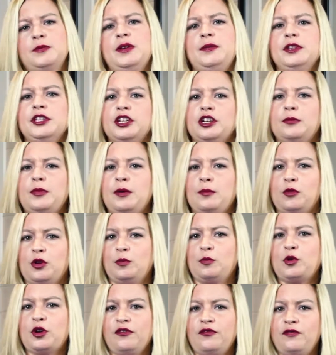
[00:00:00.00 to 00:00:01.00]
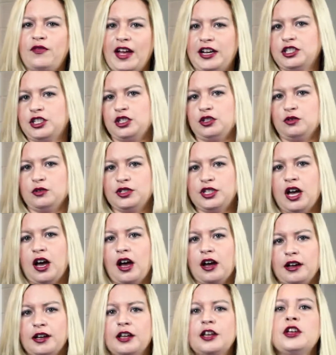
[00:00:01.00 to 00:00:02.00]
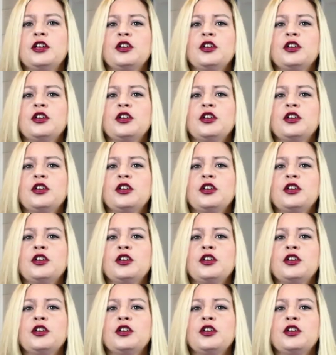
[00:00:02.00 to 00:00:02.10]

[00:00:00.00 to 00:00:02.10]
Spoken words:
maybe a little bit more professional talk